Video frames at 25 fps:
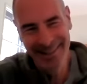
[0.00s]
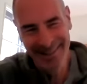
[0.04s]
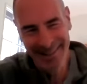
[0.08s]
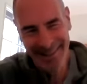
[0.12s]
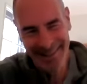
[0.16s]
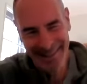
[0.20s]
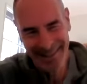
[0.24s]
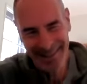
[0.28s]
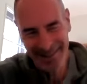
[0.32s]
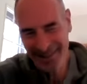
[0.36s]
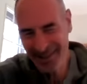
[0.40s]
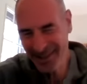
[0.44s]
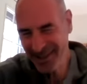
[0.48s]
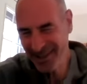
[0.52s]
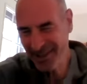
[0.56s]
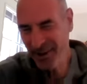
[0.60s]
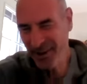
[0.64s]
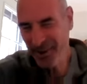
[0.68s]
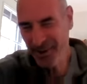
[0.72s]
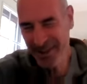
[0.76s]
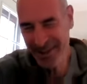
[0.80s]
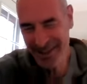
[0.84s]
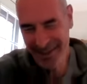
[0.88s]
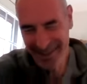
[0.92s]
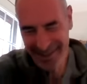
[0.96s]
So it's
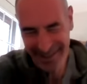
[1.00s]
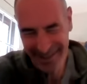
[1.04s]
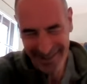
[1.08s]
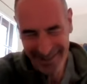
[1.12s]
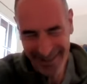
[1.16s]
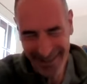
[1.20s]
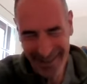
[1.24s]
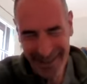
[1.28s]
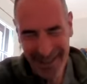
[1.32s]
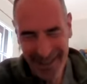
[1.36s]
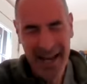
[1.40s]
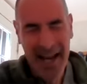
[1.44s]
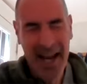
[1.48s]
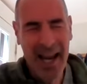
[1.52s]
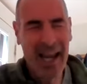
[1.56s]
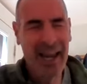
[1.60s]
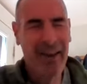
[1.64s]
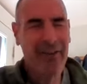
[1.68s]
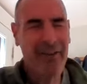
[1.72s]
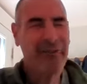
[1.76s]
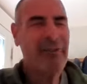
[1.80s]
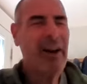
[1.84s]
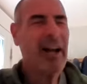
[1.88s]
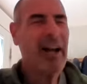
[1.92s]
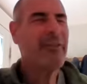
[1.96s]
always,
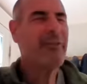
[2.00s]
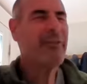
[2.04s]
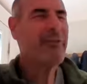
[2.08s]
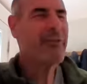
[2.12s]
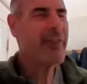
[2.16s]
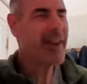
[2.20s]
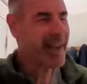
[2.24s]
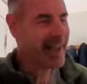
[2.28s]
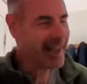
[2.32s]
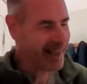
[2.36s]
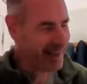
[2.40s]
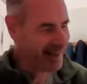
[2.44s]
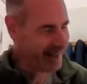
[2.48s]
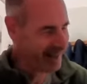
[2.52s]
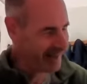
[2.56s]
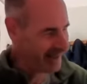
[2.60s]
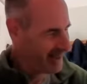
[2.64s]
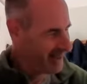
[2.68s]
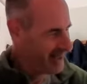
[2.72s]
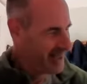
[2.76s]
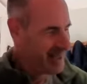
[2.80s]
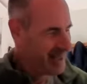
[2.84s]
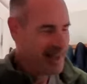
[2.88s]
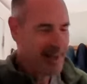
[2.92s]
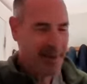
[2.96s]
if I fail,
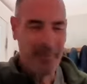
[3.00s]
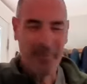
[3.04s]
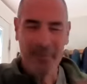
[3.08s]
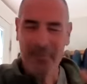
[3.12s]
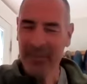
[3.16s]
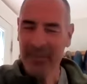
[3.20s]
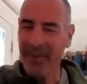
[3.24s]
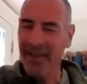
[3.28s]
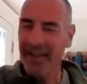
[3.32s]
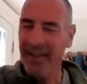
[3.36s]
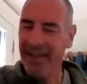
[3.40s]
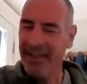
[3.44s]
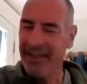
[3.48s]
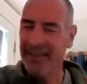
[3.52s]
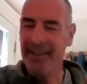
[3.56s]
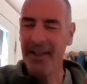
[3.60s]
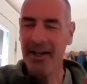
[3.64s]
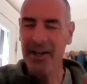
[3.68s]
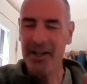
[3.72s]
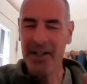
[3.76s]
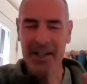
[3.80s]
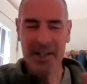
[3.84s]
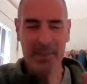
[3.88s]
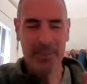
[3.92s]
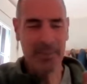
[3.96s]

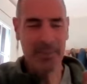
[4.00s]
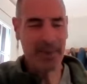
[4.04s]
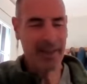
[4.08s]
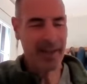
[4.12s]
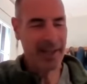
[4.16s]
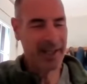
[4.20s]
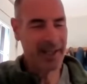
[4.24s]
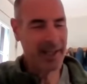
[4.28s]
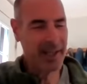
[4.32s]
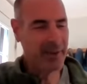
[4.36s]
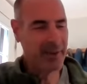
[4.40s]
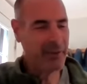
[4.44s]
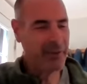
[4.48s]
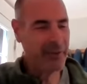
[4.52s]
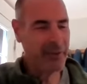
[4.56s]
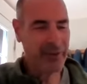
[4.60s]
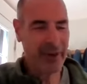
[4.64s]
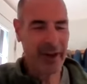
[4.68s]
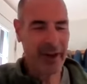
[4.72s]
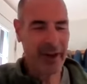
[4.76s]
there's plenty of